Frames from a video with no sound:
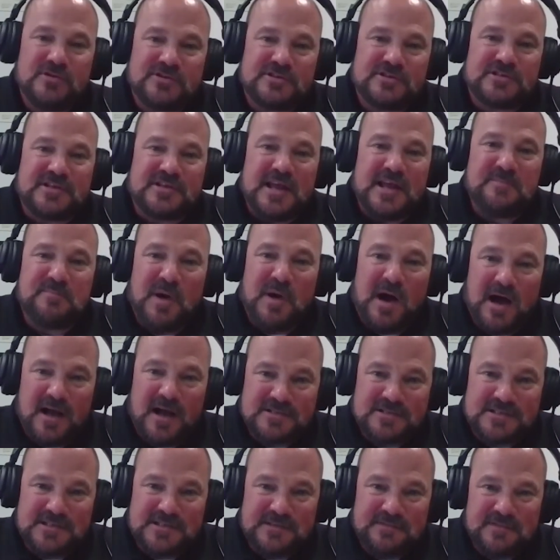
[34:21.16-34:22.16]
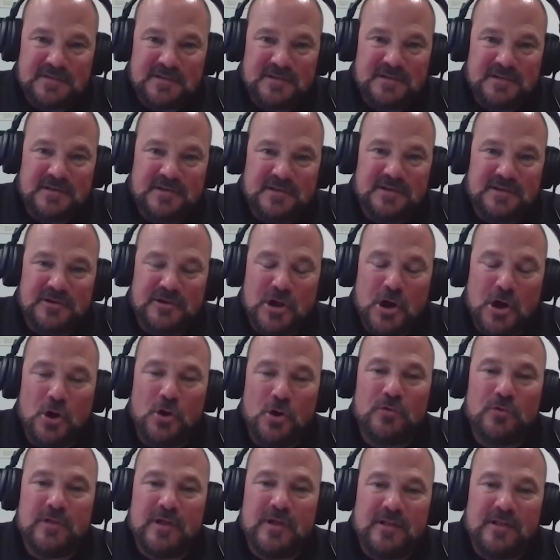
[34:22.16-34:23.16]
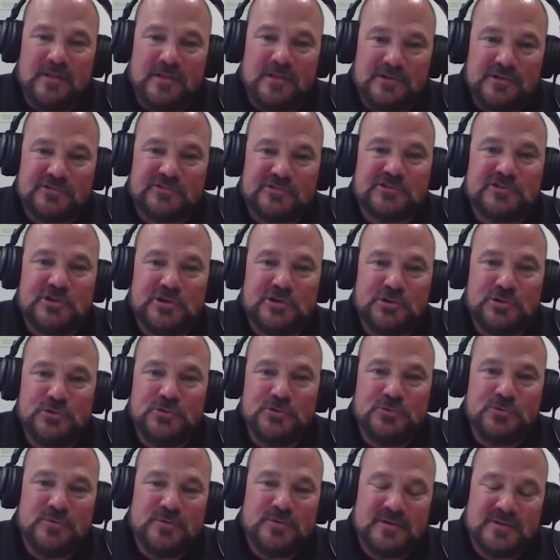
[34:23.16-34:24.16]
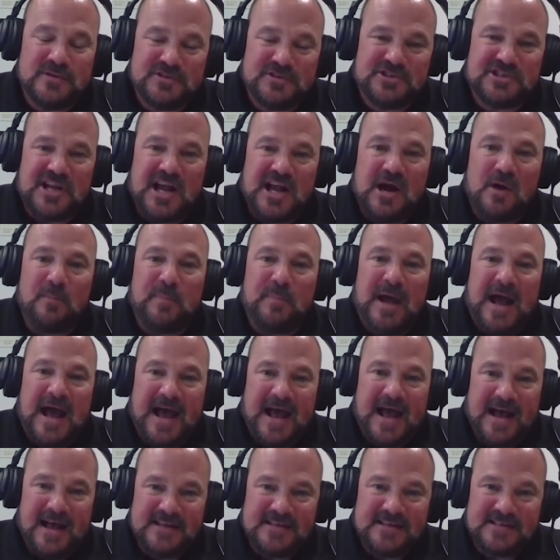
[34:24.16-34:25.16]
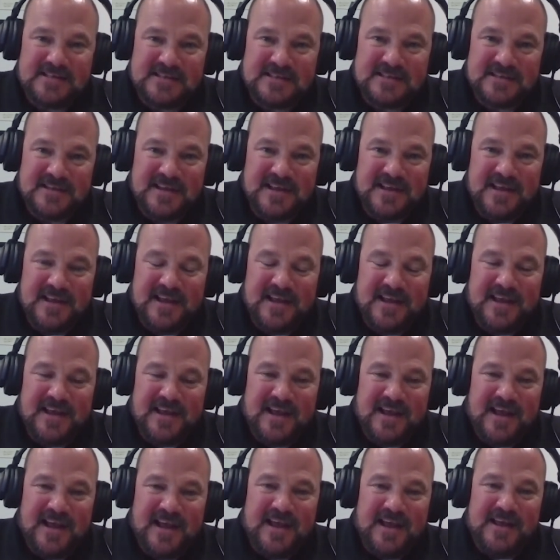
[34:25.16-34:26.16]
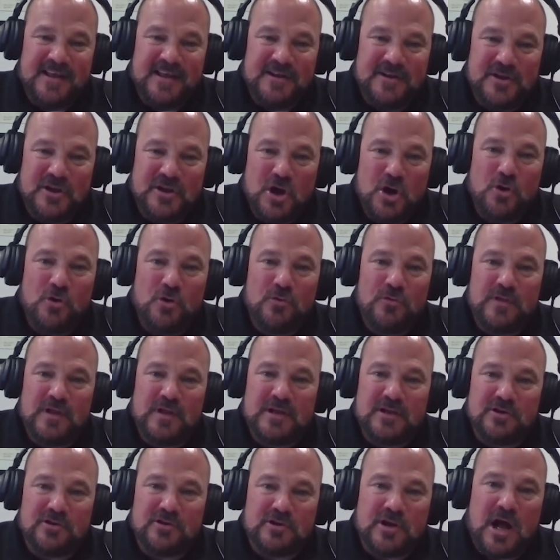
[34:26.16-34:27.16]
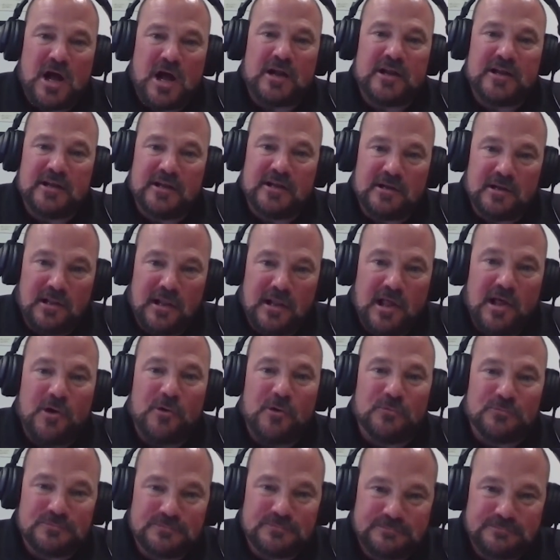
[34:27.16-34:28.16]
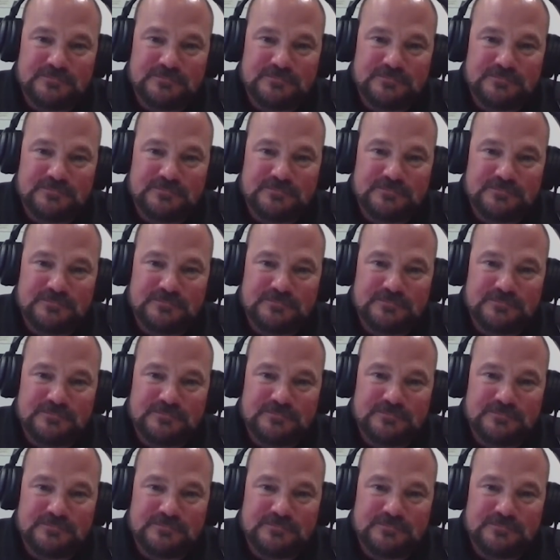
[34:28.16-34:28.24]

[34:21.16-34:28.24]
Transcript: Stay positive. Know that this too shall pass, and know that you're not in it alone.